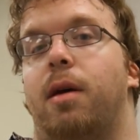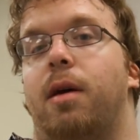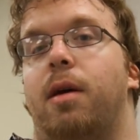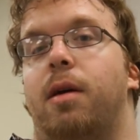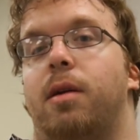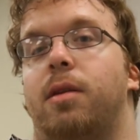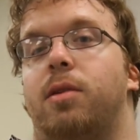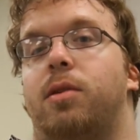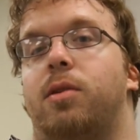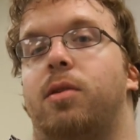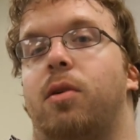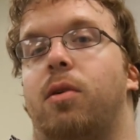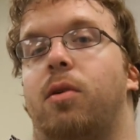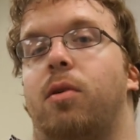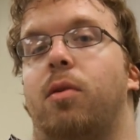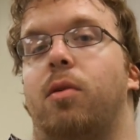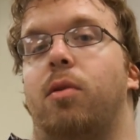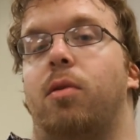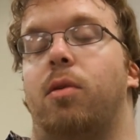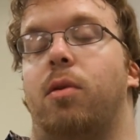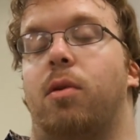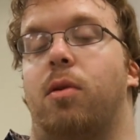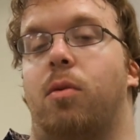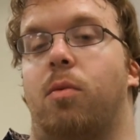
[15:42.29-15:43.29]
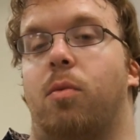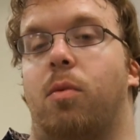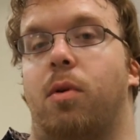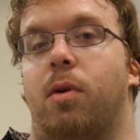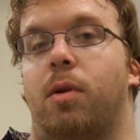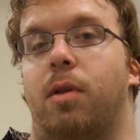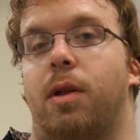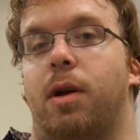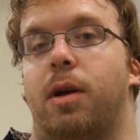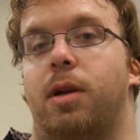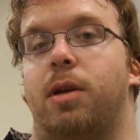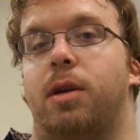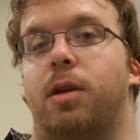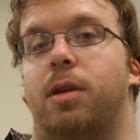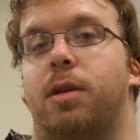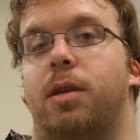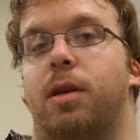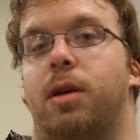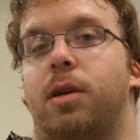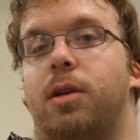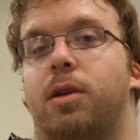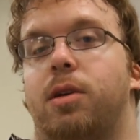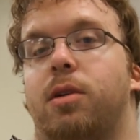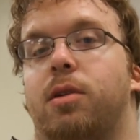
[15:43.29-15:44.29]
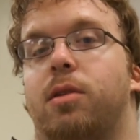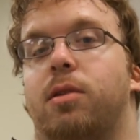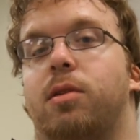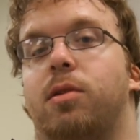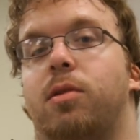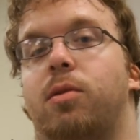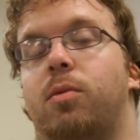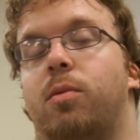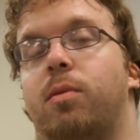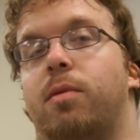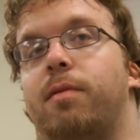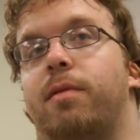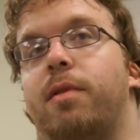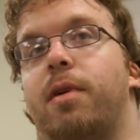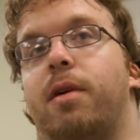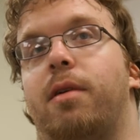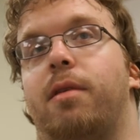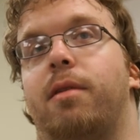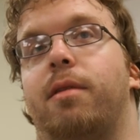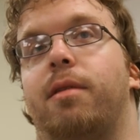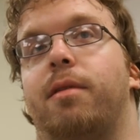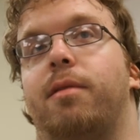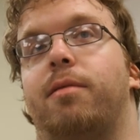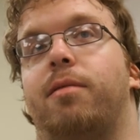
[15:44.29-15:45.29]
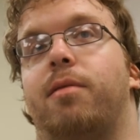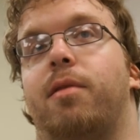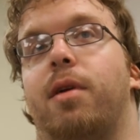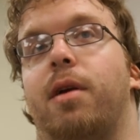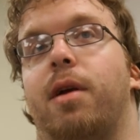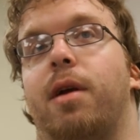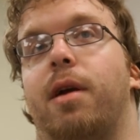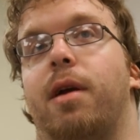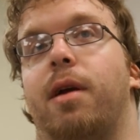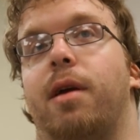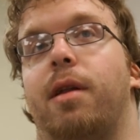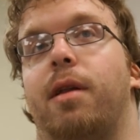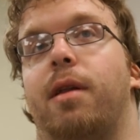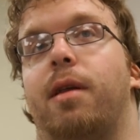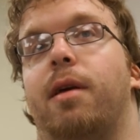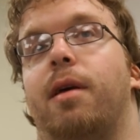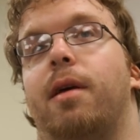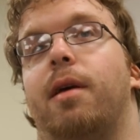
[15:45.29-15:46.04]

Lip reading: And so there were legislatures who were very afraid